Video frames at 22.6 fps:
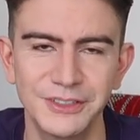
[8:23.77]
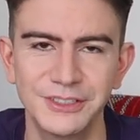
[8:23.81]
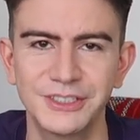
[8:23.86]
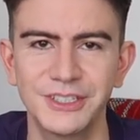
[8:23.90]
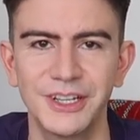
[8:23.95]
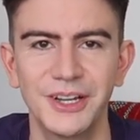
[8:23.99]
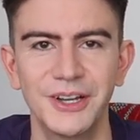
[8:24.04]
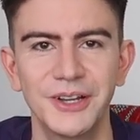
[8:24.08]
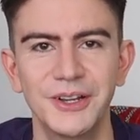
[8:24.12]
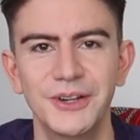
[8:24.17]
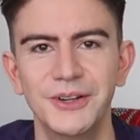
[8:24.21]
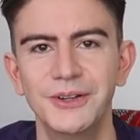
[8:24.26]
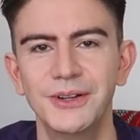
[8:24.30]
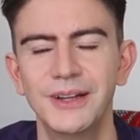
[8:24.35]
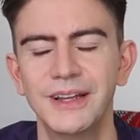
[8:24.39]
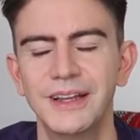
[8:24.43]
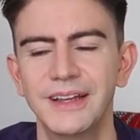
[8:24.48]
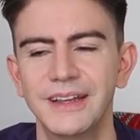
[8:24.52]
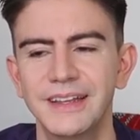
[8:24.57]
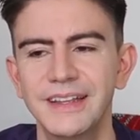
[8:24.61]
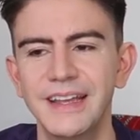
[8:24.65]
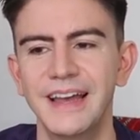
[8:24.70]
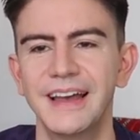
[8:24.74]
So
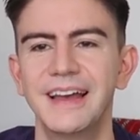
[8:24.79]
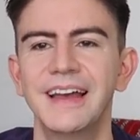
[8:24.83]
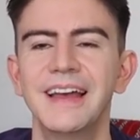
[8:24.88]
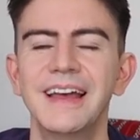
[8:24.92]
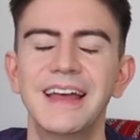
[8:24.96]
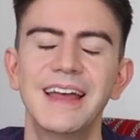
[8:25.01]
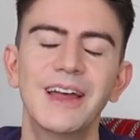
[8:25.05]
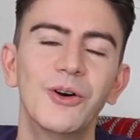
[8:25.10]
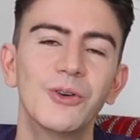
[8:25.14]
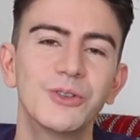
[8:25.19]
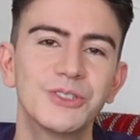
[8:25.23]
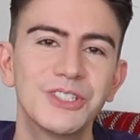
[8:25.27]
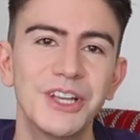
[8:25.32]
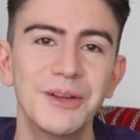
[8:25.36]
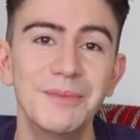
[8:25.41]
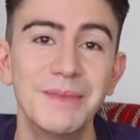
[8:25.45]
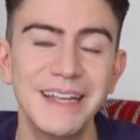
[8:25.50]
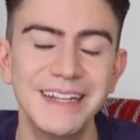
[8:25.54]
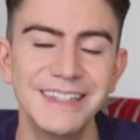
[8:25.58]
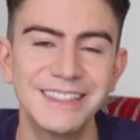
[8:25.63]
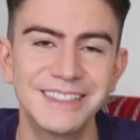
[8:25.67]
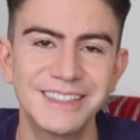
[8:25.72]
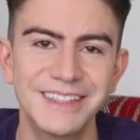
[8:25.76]
yeah, it also
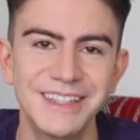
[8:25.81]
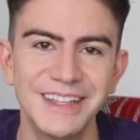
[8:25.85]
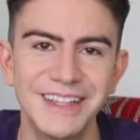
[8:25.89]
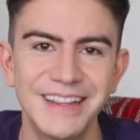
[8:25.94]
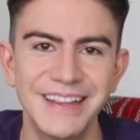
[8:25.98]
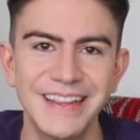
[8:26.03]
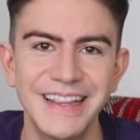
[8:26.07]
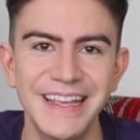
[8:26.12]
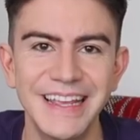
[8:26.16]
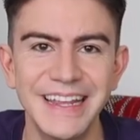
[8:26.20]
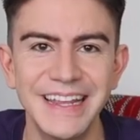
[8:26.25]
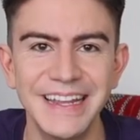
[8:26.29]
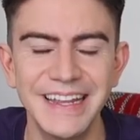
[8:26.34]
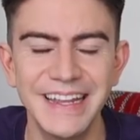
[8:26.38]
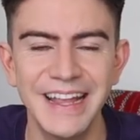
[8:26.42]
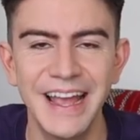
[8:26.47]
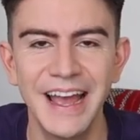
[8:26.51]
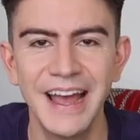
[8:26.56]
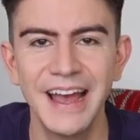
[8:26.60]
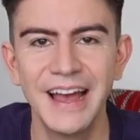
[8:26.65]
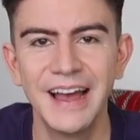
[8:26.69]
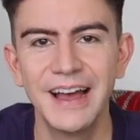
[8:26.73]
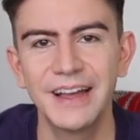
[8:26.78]
means that
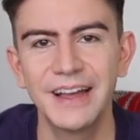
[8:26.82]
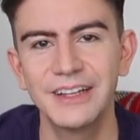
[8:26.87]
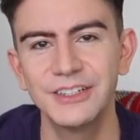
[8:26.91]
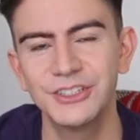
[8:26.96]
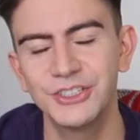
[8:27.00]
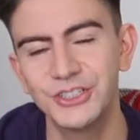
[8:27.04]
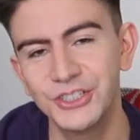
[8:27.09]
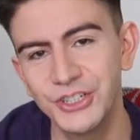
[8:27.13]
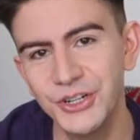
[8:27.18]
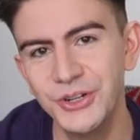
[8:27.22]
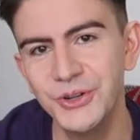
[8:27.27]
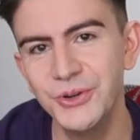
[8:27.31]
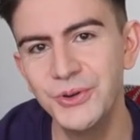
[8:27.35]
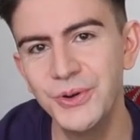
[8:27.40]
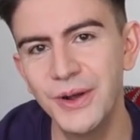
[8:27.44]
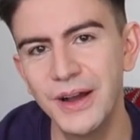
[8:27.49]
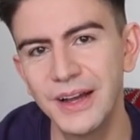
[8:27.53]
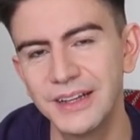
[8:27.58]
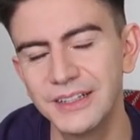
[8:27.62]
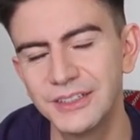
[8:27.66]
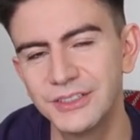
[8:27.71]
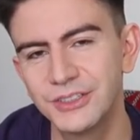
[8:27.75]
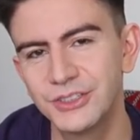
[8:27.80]
the
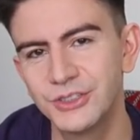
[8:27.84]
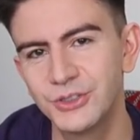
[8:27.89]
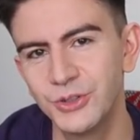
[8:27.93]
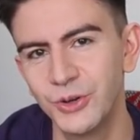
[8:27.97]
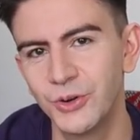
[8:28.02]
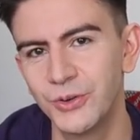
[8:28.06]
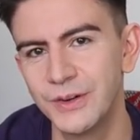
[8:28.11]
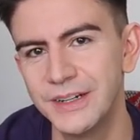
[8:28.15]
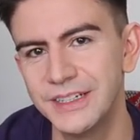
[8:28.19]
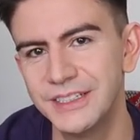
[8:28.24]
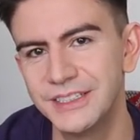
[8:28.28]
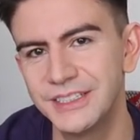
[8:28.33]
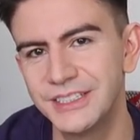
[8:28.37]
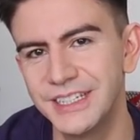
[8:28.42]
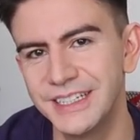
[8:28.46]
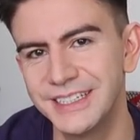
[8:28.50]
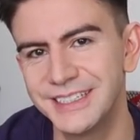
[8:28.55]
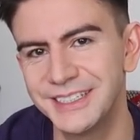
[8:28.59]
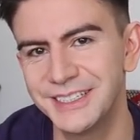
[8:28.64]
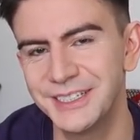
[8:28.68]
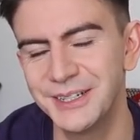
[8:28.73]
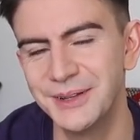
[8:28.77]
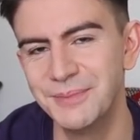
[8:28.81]
shoe storage
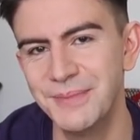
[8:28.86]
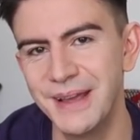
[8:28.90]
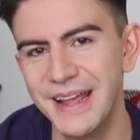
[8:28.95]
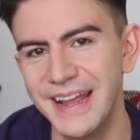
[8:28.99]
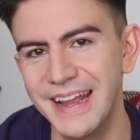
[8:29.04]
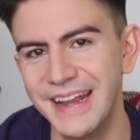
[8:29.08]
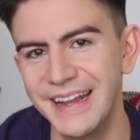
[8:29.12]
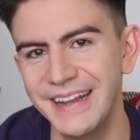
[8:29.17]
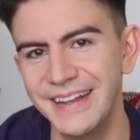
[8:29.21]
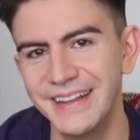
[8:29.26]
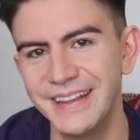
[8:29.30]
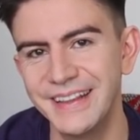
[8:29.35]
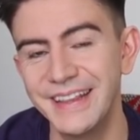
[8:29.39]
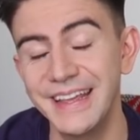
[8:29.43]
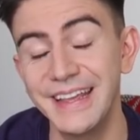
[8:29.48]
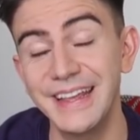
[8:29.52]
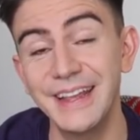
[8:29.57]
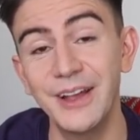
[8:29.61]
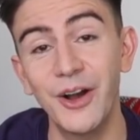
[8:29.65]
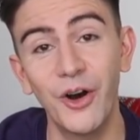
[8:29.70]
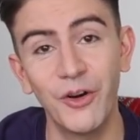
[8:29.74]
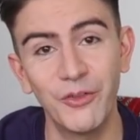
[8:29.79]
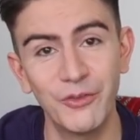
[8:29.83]
system in
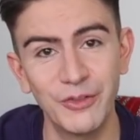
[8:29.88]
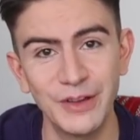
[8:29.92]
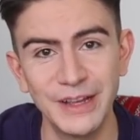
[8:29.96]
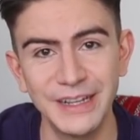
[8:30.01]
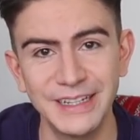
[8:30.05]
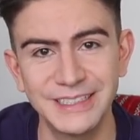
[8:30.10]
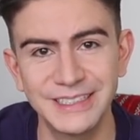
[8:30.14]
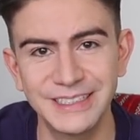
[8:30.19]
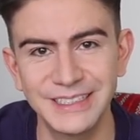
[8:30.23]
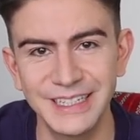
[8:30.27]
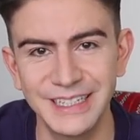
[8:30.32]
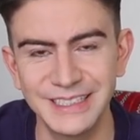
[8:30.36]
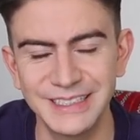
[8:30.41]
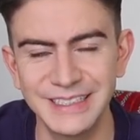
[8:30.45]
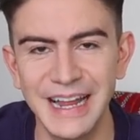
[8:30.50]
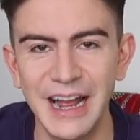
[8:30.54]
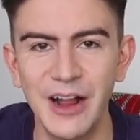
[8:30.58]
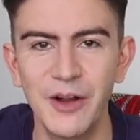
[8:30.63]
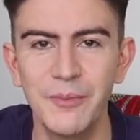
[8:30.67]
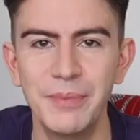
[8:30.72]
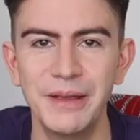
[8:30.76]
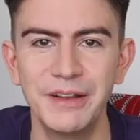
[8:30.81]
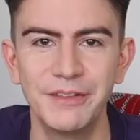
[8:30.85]
the office has
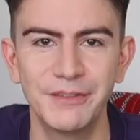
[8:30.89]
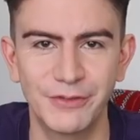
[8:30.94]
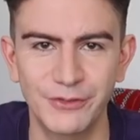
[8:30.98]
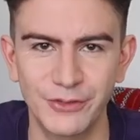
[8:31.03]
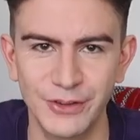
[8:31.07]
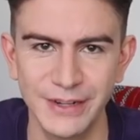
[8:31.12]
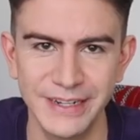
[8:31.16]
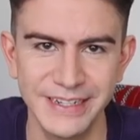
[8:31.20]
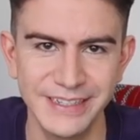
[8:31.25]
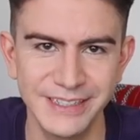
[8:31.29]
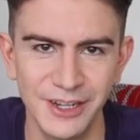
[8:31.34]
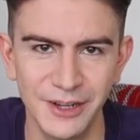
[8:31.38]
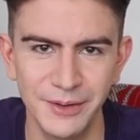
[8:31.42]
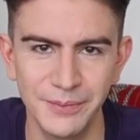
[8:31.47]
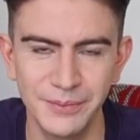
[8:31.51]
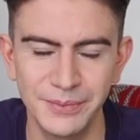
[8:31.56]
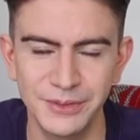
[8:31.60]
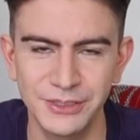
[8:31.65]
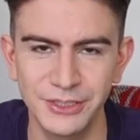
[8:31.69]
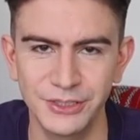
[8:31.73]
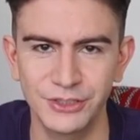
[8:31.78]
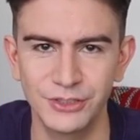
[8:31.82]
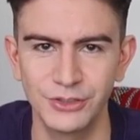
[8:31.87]
now been freed
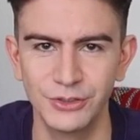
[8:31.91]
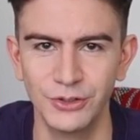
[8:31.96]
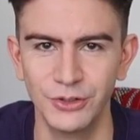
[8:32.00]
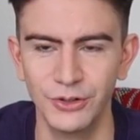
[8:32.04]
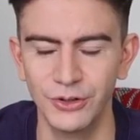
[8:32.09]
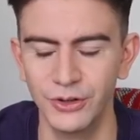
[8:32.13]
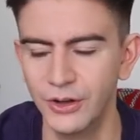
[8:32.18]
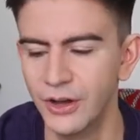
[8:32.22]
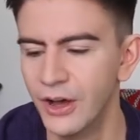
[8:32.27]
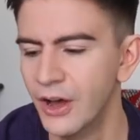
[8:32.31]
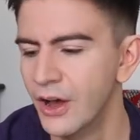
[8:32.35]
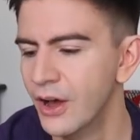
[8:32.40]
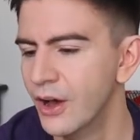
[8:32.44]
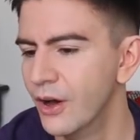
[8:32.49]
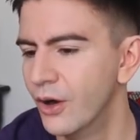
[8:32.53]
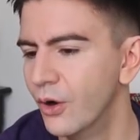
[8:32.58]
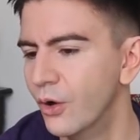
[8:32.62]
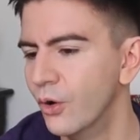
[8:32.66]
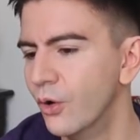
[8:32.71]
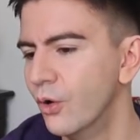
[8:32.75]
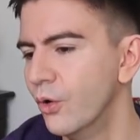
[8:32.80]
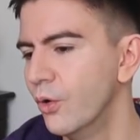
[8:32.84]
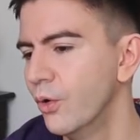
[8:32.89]
up to store
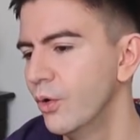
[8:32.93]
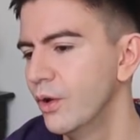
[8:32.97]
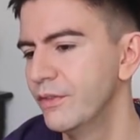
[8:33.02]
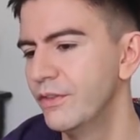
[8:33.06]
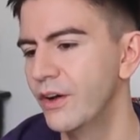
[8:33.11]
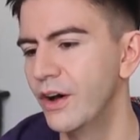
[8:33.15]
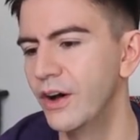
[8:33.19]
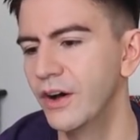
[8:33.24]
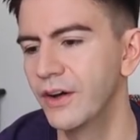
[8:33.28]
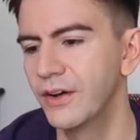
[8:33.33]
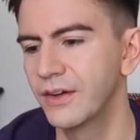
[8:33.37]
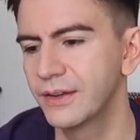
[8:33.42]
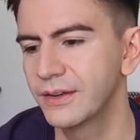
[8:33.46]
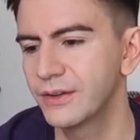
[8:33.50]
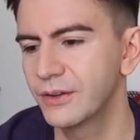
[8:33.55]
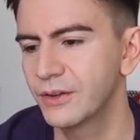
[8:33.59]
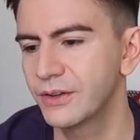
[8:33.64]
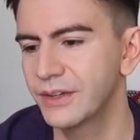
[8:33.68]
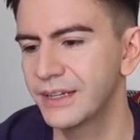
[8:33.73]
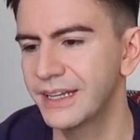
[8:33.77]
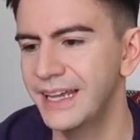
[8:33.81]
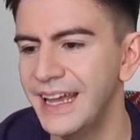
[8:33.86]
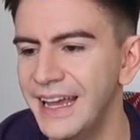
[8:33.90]
all of our
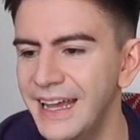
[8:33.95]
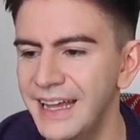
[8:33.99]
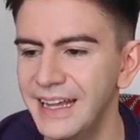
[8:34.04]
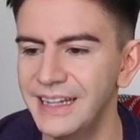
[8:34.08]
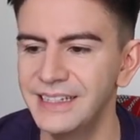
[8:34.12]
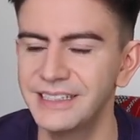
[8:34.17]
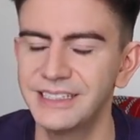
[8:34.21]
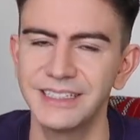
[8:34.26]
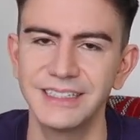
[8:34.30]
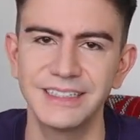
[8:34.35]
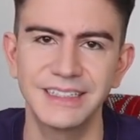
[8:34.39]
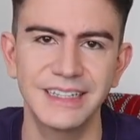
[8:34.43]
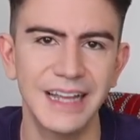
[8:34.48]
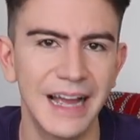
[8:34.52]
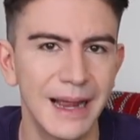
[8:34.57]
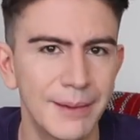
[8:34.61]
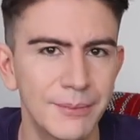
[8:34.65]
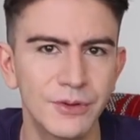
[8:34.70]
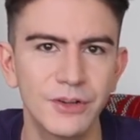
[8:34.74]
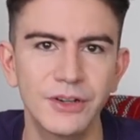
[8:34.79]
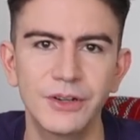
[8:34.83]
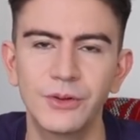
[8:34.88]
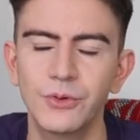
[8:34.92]
kit and
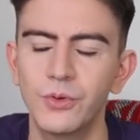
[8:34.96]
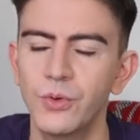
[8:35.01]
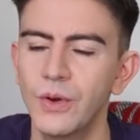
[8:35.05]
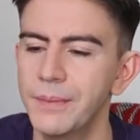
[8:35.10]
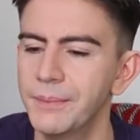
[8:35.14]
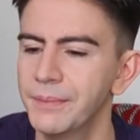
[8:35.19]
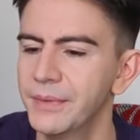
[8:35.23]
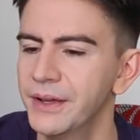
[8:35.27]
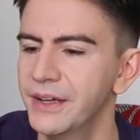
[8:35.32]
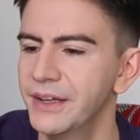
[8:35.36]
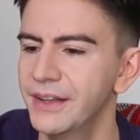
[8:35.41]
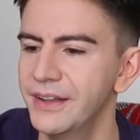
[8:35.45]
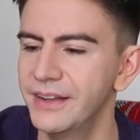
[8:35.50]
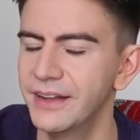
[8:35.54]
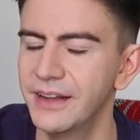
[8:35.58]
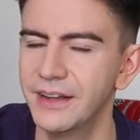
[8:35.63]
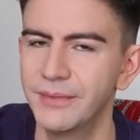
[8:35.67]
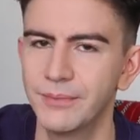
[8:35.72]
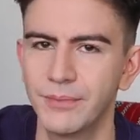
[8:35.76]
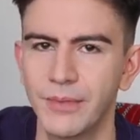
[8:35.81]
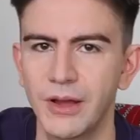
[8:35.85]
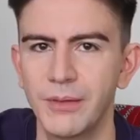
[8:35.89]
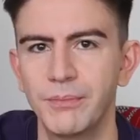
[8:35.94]
camera equipment
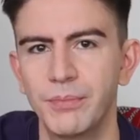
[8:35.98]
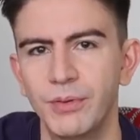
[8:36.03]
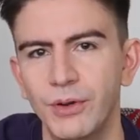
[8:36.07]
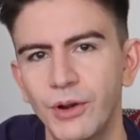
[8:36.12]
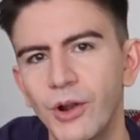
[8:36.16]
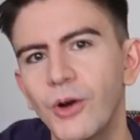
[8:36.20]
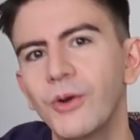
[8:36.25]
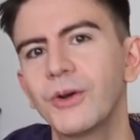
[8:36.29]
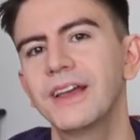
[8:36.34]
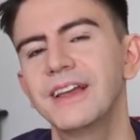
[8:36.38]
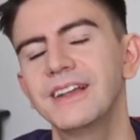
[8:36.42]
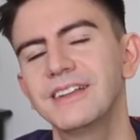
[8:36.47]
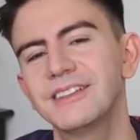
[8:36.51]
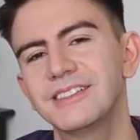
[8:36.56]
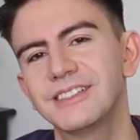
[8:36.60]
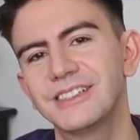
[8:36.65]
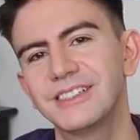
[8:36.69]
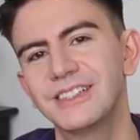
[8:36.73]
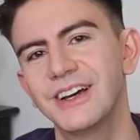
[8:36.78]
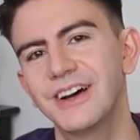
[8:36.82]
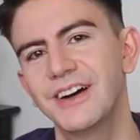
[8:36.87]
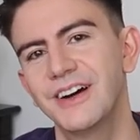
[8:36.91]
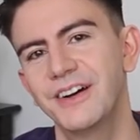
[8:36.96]
and my blogging
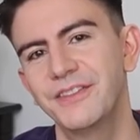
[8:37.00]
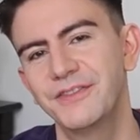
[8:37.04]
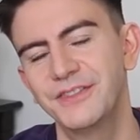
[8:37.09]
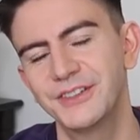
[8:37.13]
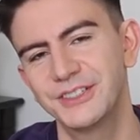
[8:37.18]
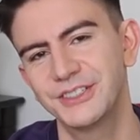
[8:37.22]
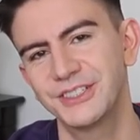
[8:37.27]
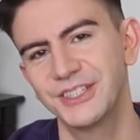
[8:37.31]
stuff.